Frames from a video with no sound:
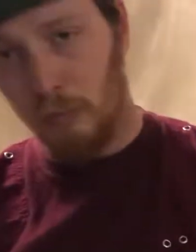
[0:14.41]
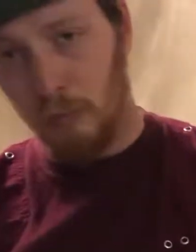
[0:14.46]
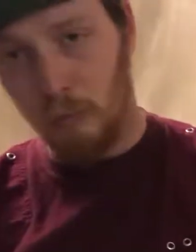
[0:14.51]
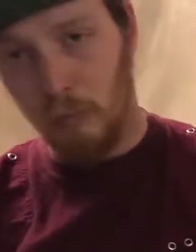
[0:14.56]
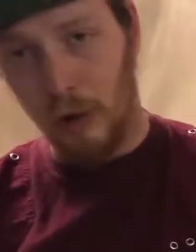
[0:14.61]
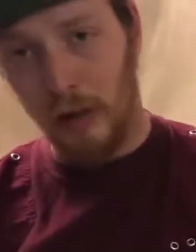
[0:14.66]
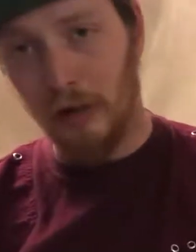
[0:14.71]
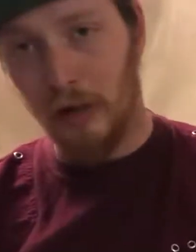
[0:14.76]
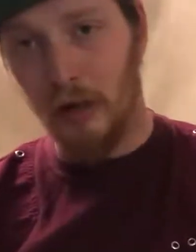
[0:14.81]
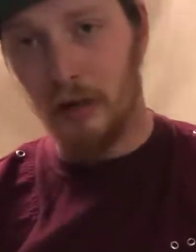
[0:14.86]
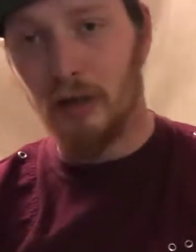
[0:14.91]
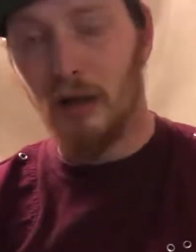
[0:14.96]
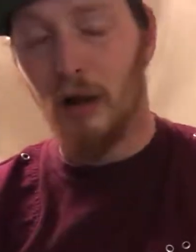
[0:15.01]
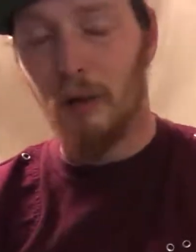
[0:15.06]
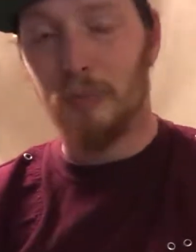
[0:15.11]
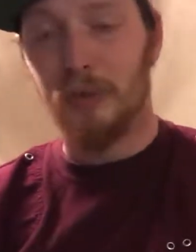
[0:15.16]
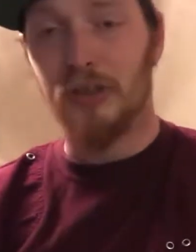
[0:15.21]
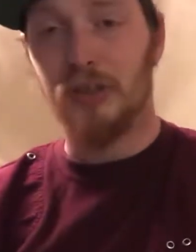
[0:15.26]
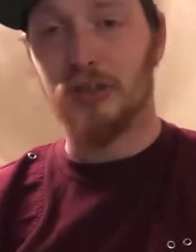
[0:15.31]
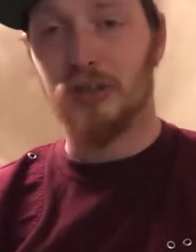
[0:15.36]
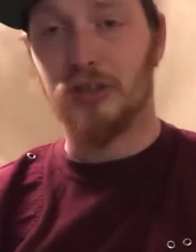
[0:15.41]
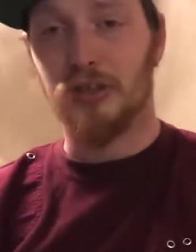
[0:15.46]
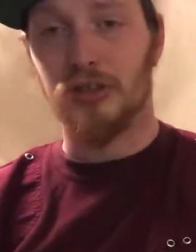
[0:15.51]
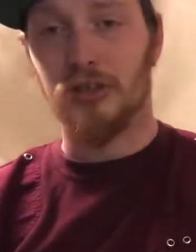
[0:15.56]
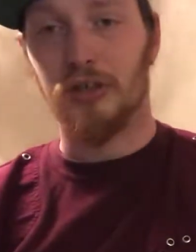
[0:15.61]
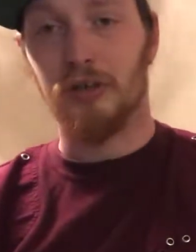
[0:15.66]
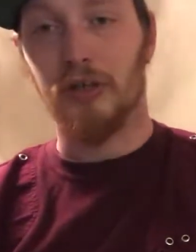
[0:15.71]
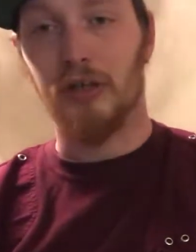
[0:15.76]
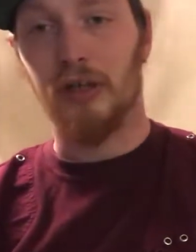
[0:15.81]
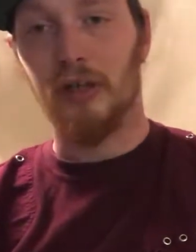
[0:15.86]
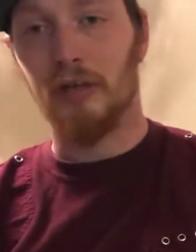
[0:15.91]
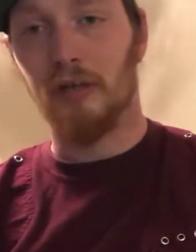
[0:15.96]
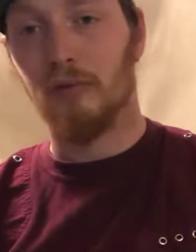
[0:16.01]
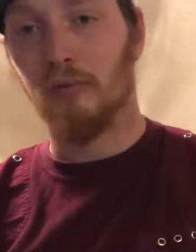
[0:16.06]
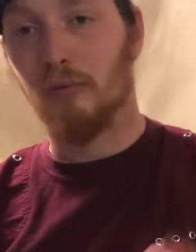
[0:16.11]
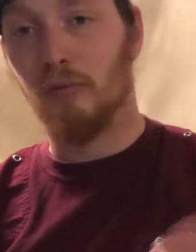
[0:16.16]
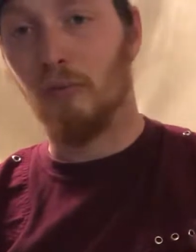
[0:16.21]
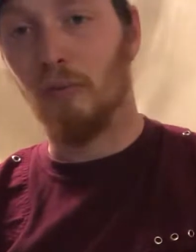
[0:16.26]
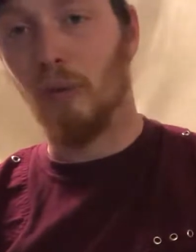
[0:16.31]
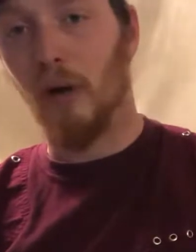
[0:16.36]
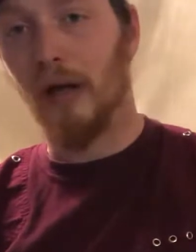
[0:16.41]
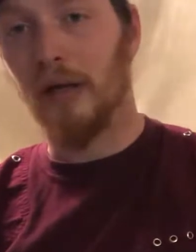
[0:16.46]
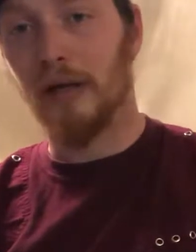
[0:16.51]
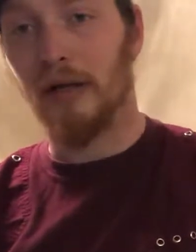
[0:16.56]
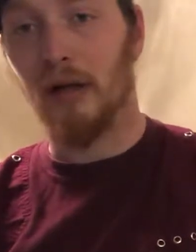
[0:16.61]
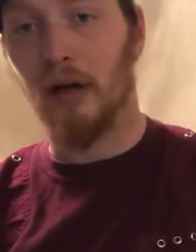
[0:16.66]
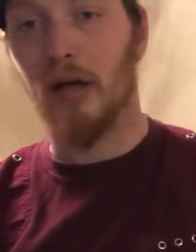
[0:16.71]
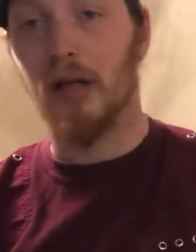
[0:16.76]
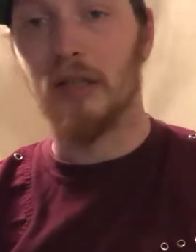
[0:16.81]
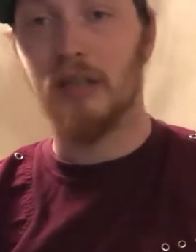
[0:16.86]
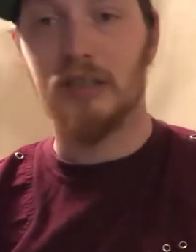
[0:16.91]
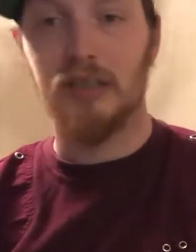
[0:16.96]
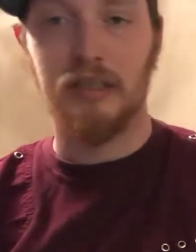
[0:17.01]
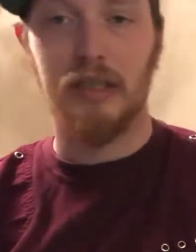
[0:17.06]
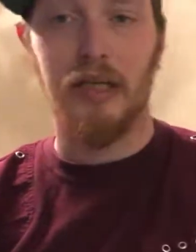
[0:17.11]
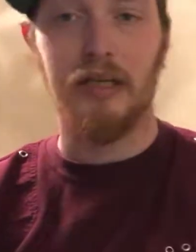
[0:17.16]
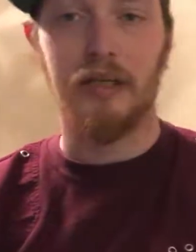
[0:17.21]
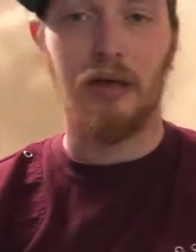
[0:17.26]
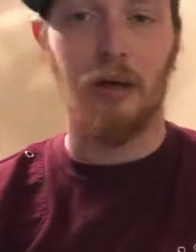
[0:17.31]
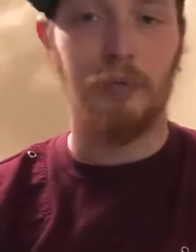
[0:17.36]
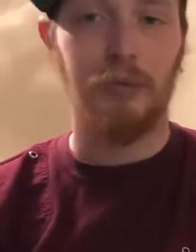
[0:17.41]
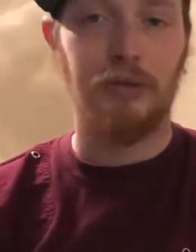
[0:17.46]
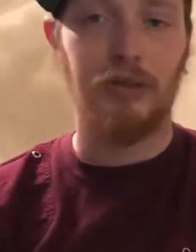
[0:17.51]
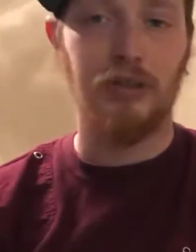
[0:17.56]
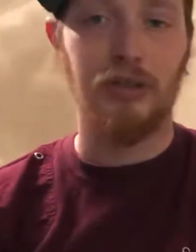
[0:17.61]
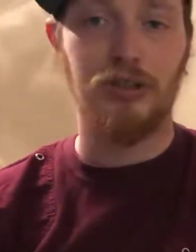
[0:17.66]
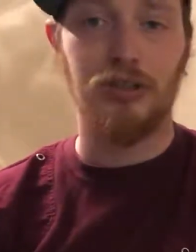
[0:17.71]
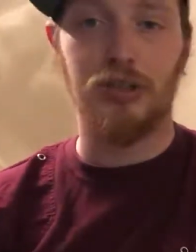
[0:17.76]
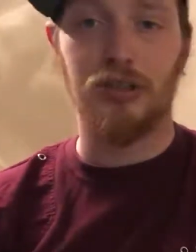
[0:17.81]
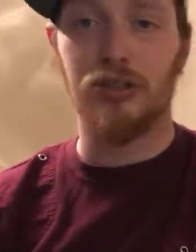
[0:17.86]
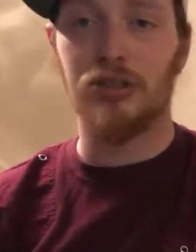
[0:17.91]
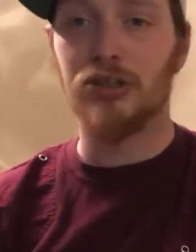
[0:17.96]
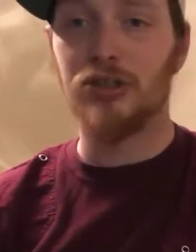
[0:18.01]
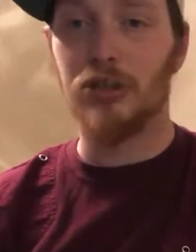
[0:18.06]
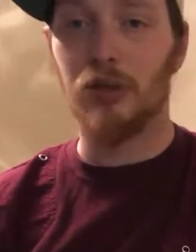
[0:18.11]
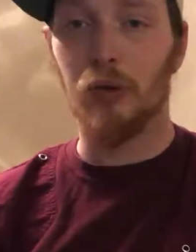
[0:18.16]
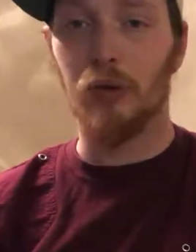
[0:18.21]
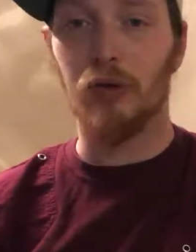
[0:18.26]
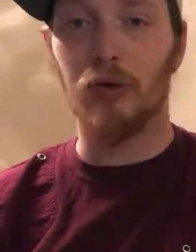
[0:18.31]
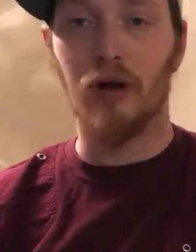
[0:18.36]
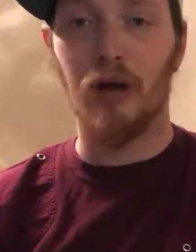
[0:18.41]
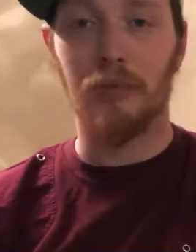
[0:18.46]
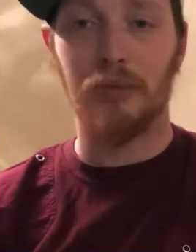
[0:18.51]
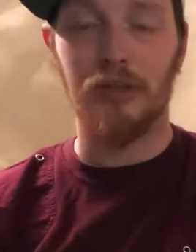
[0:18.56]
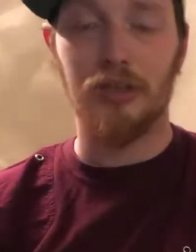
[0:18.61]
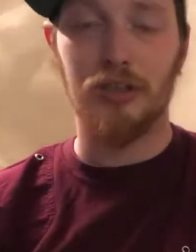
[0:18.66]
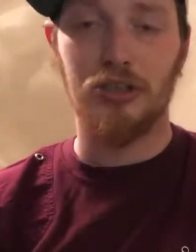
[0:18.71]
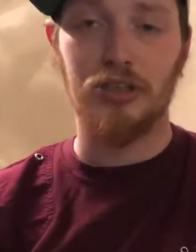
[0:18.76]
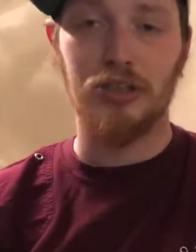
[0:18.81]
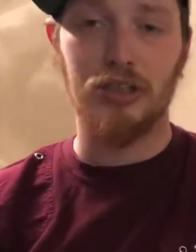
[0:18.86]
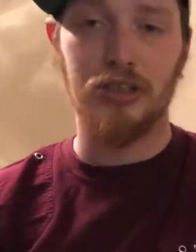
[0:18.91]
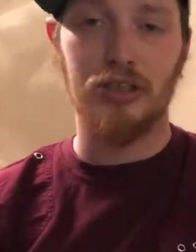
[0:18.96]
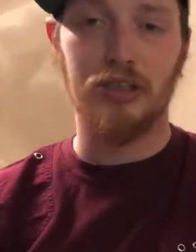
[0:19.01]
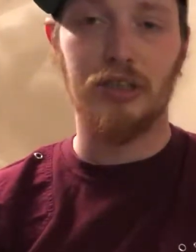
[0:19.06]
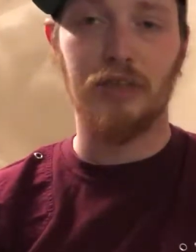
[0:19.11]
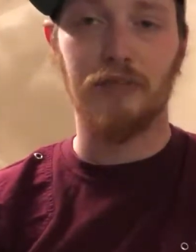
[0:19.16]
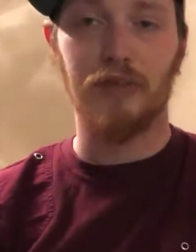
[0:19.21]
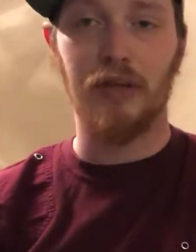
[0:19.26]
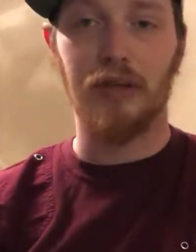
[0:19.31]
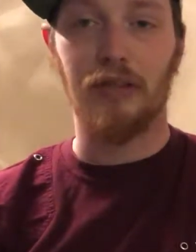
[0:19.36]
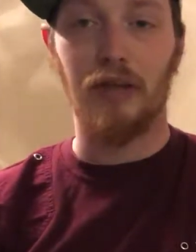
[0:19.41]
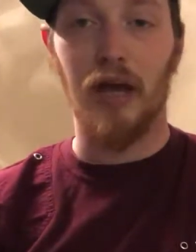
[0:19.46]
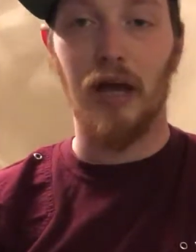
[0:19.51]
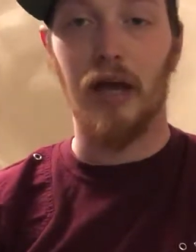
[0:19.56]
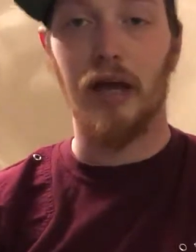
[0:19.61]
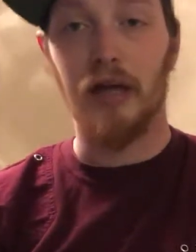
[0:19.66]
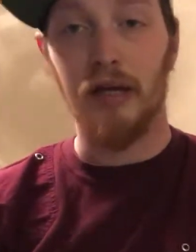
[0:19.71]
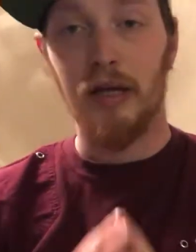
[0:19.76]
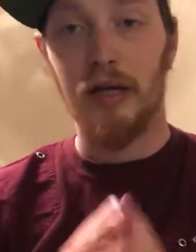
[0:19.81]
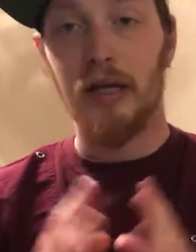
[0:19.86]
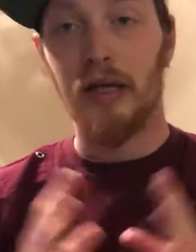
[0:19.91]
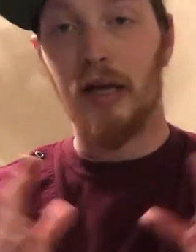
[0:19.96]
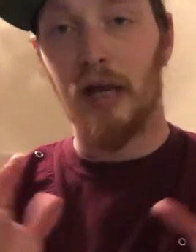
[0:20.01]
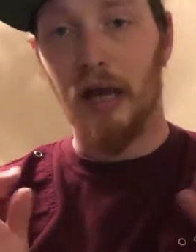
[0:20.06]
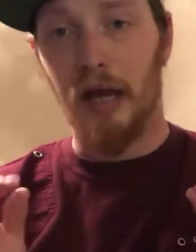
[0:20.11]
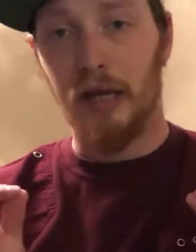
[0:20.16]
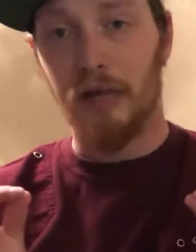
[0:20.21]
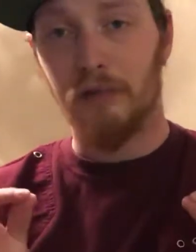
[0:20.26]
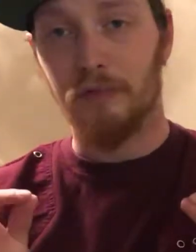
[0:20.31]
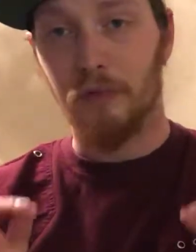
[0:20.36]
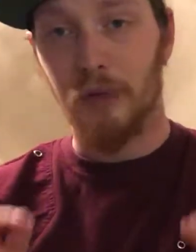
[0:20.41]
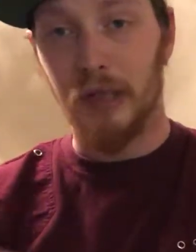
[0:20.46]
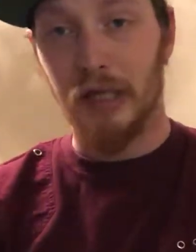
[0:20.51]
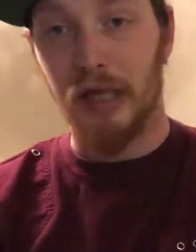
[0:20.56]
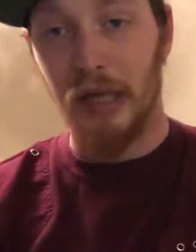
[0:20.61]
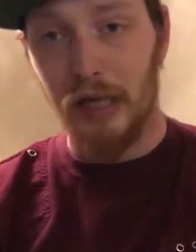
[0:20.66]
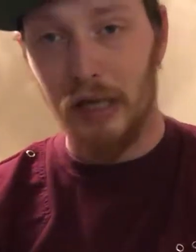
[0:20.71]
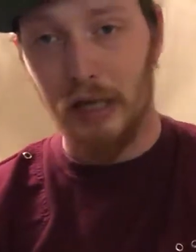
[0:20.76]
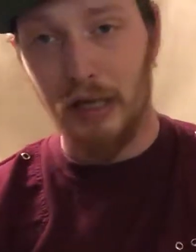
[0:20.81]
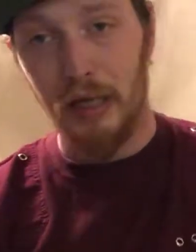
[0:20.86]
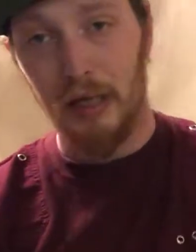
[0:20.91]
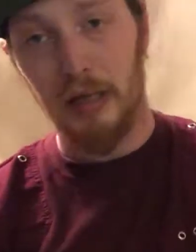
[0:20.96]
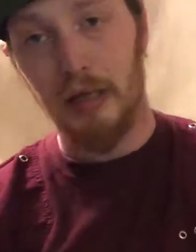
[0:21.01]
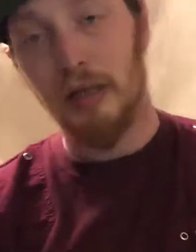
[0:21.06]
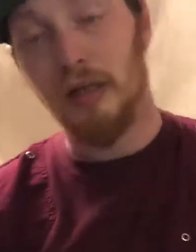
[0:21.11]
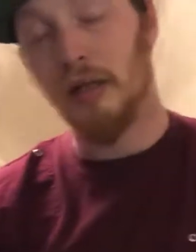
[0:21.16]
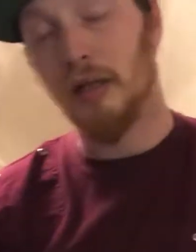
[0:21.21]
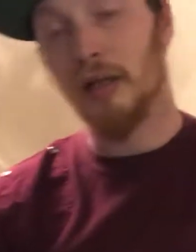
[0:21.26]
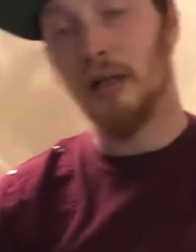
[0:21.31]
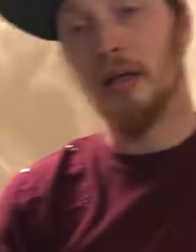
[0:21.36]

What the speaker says: why not a competition circuit? Why not state competitions, local competitions, and stuff like that? And if we can,